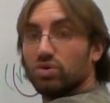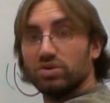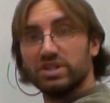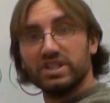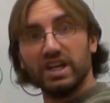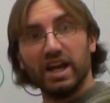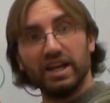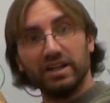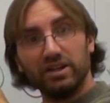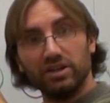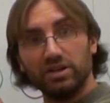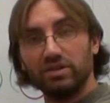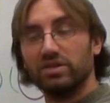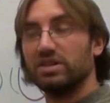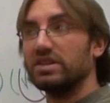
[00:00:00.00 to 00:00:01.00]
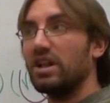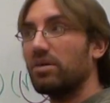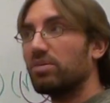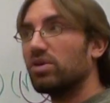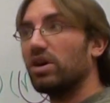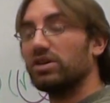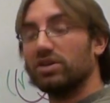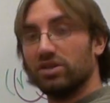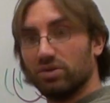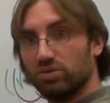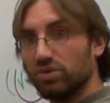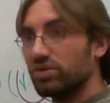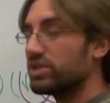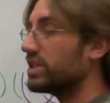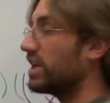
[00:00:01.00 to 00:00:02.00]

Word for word: root sign under, number under the root